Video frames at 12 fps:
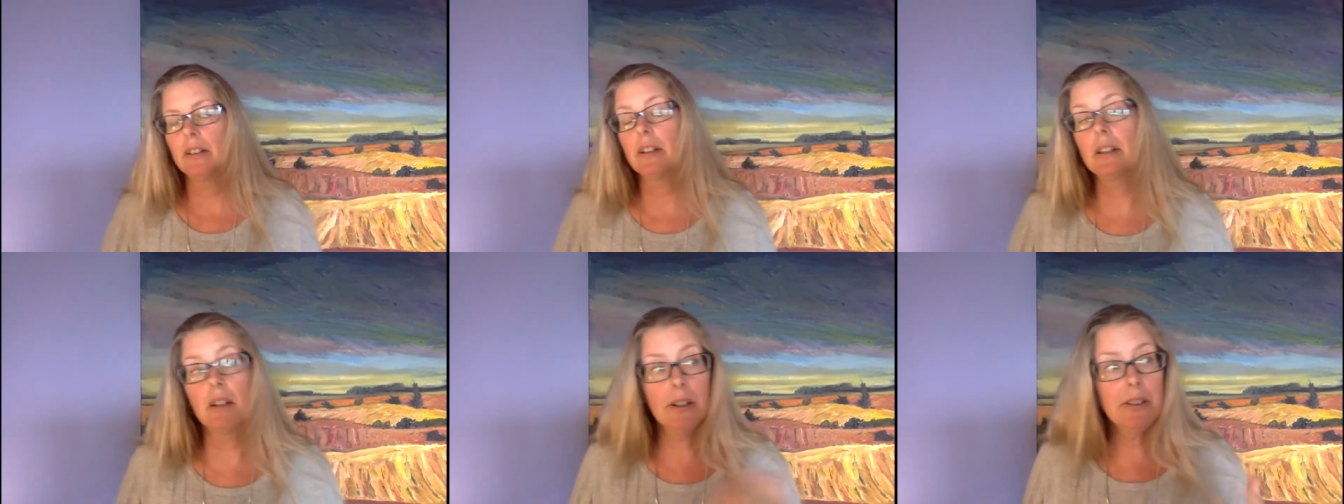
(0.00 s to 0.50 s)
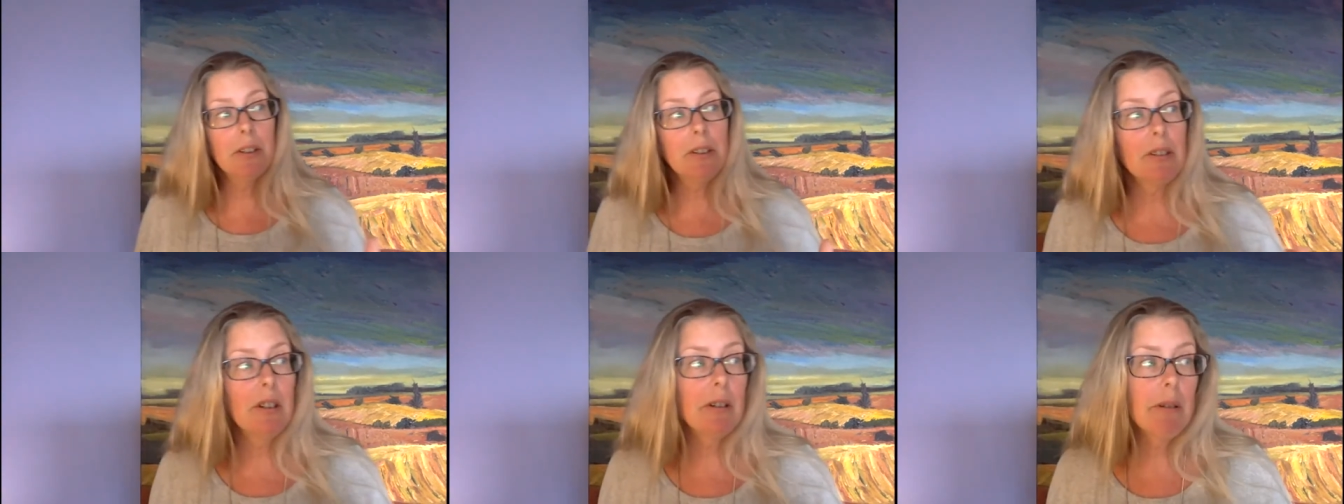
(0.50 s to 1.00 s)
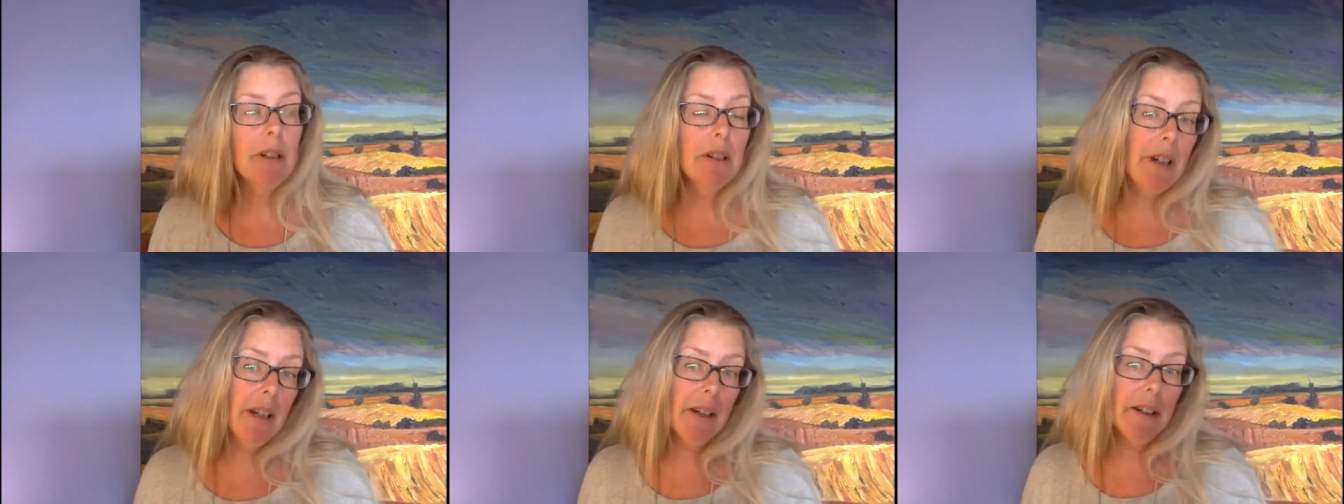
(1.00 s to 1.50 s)
And also so your reader
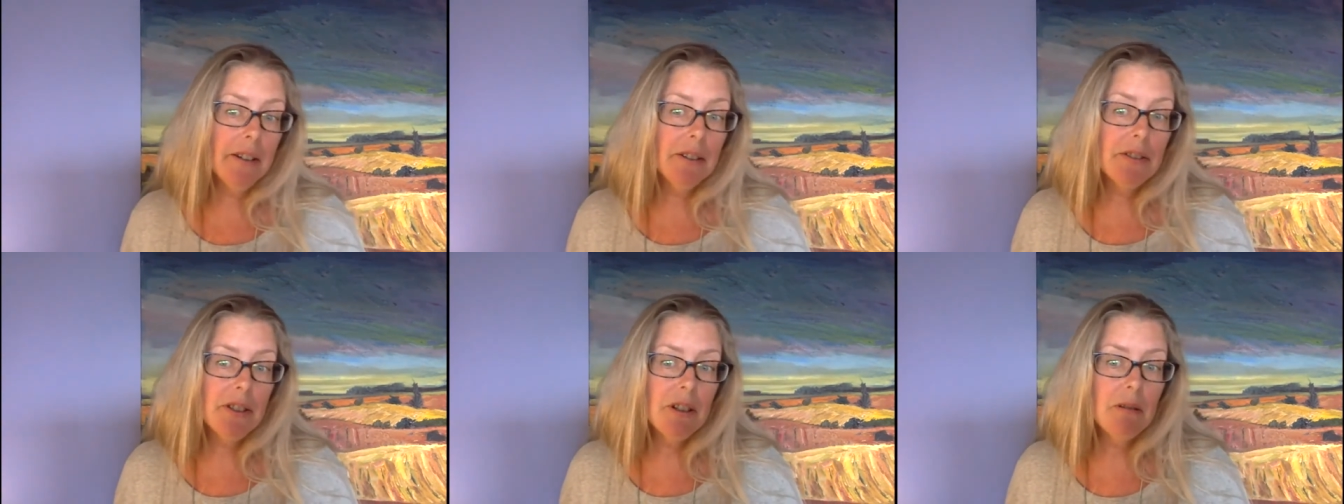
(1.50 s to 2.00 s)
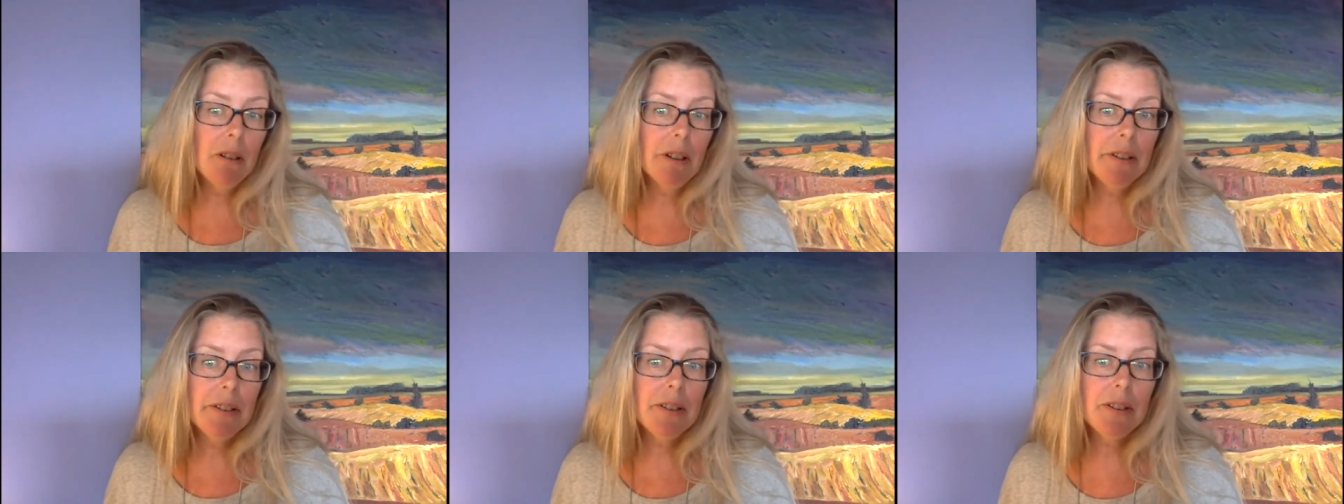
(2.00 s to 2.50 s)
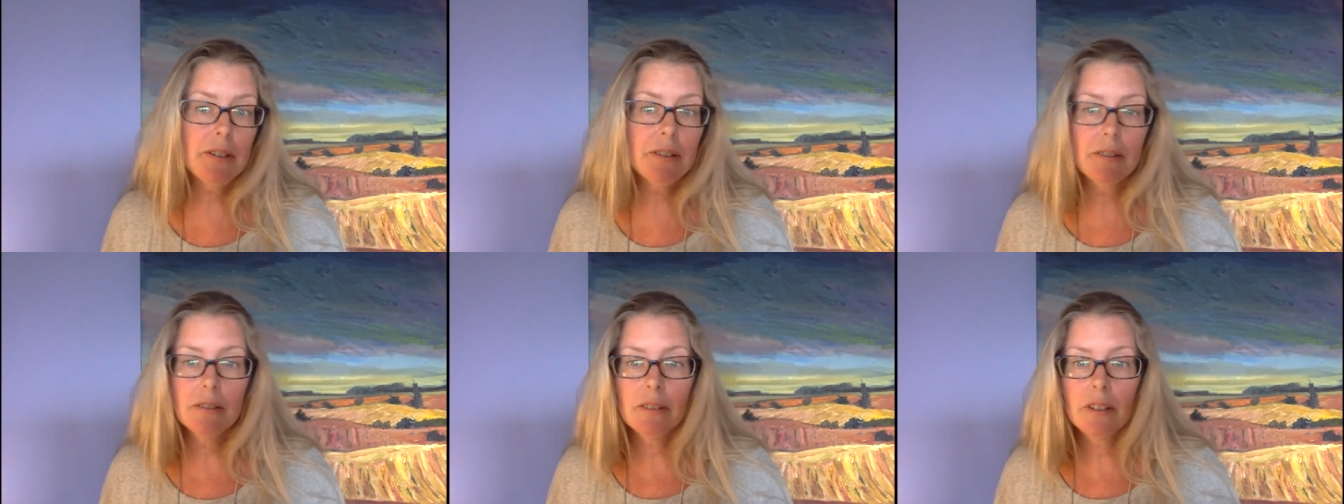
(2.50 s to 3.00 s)
can, if she wants,
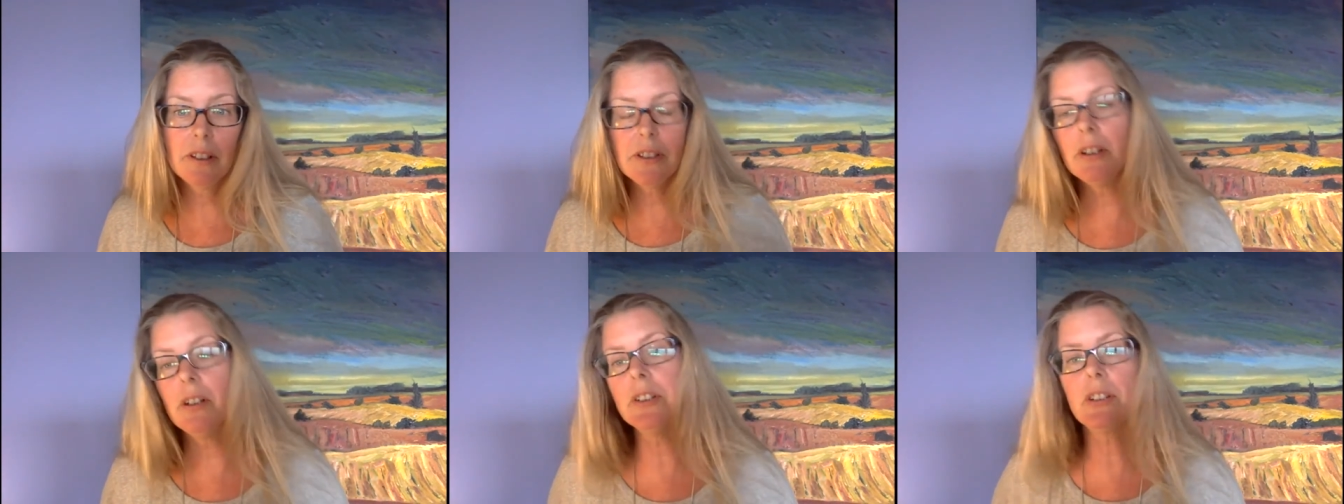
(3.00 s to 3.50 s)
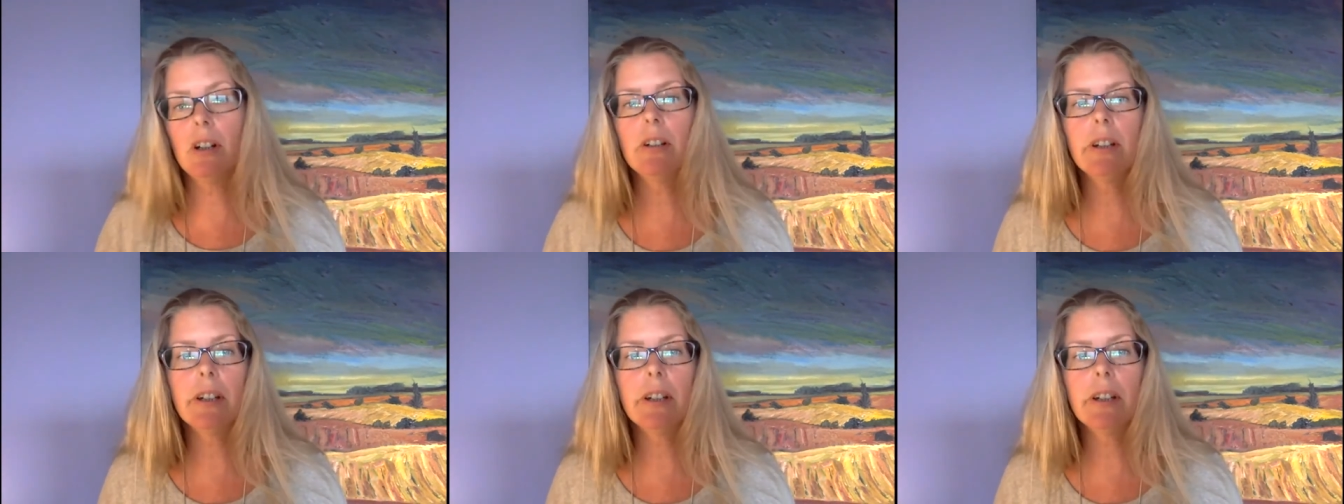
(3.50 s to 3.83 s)
consult scholar